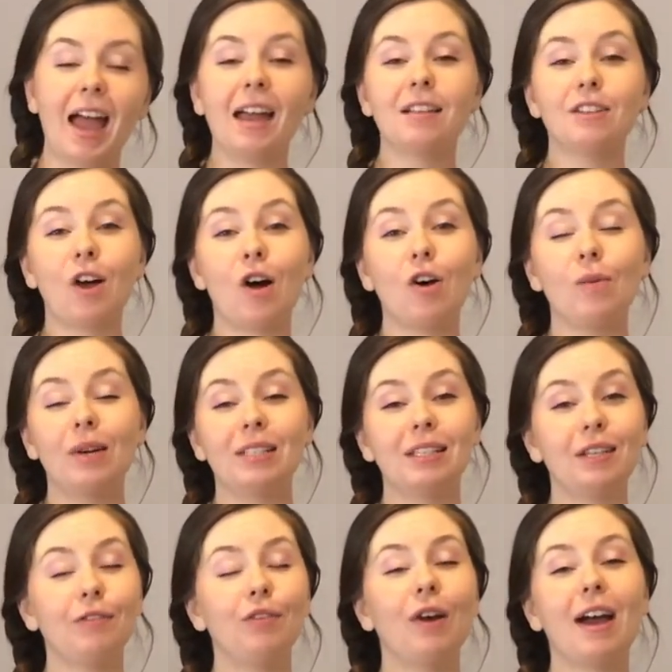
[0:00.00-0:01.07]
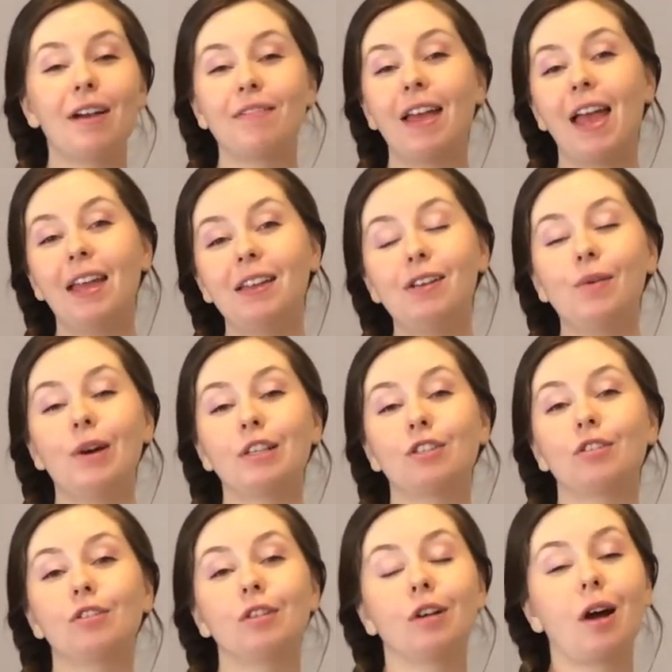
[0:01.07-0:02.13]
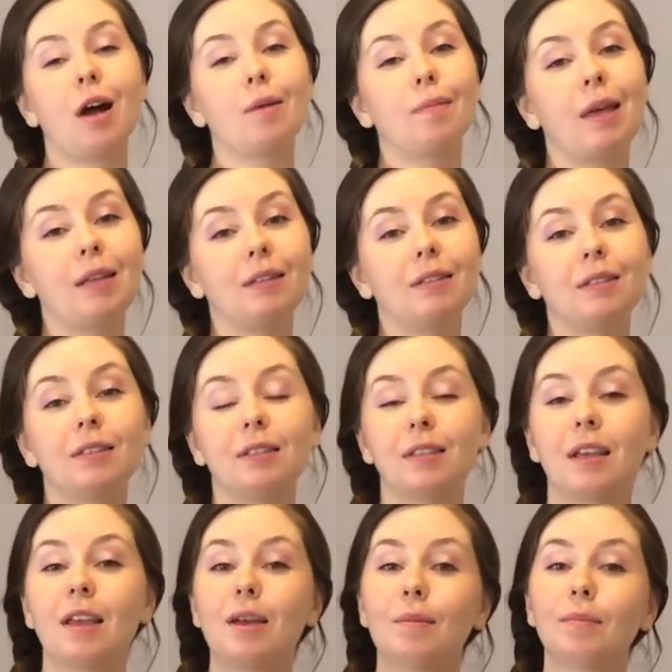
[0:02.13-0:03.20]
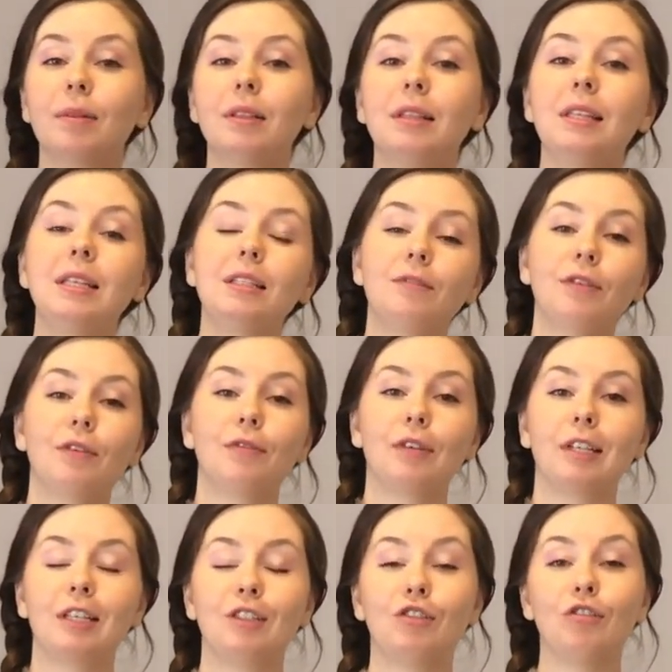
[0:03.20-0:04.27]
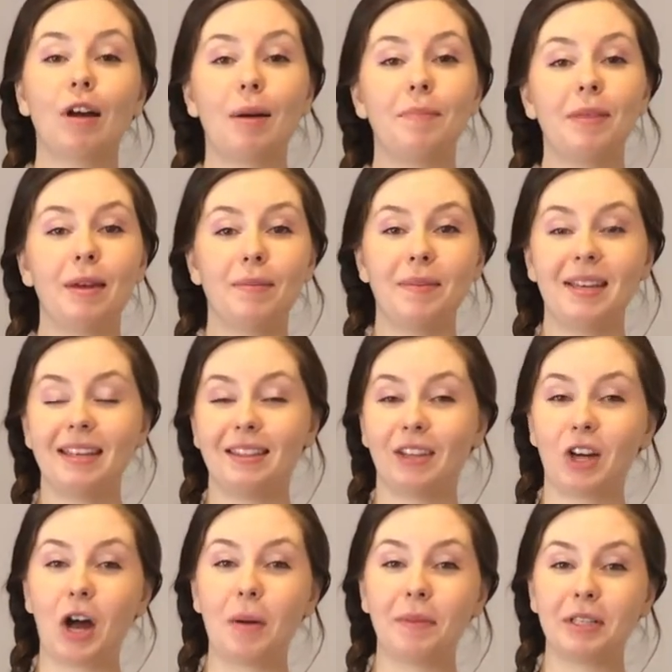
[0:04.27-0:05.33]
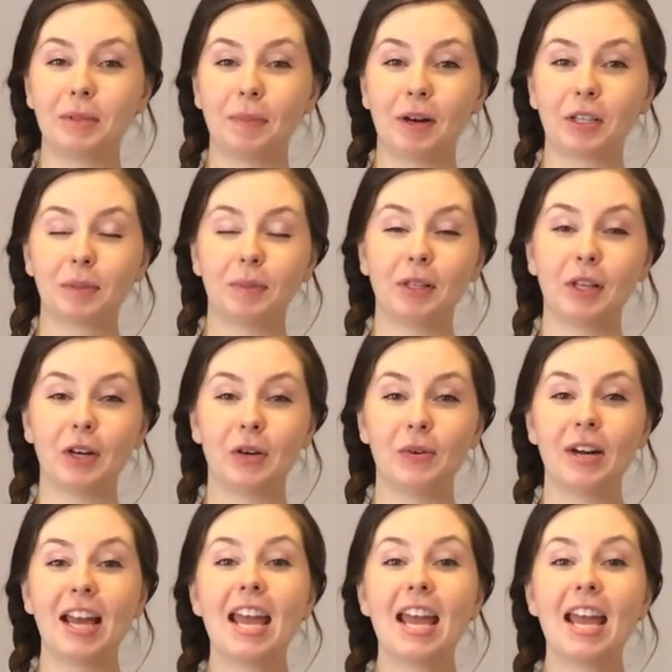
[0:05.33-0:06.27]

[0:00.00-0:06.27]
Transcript: As always, if you have any questions or comments, please feel free to drop them in the comments box below,